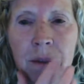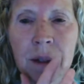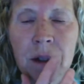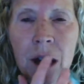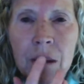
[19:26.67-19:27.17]
and we
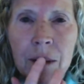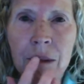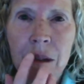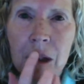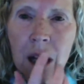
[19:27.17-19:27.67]
talk
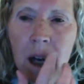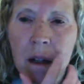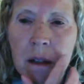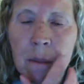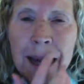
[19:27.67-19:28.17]
about the
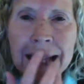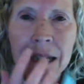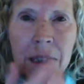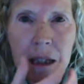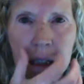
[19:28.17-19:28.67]
hard
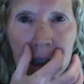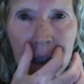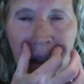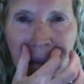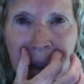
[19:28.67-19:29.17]
palate
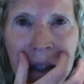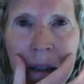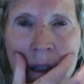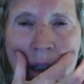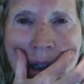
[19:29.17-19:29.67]

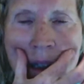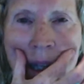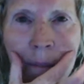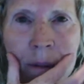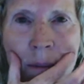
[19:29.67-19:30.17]
in the
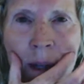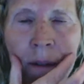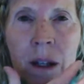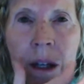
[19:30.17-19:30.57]
top of your mouth.